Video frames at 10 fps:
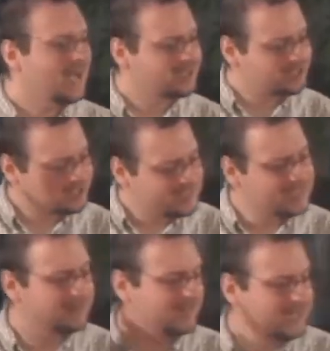I
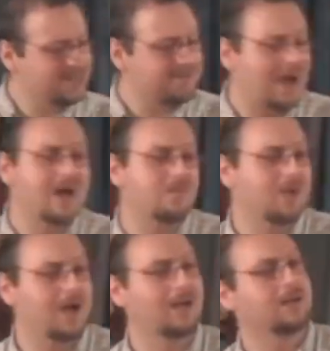still, in my
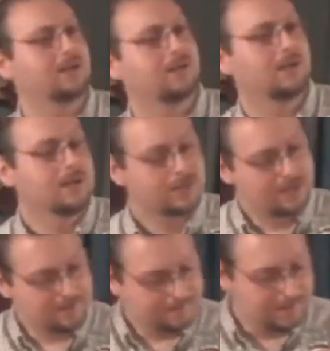mind,
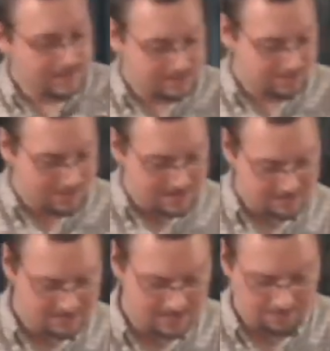convinced
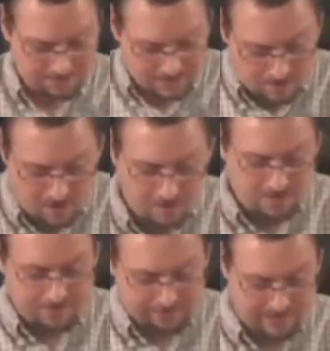myself that all
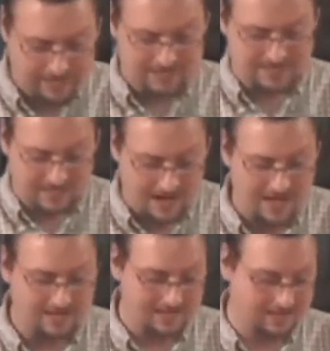the things that
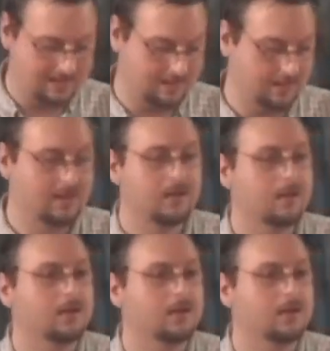I did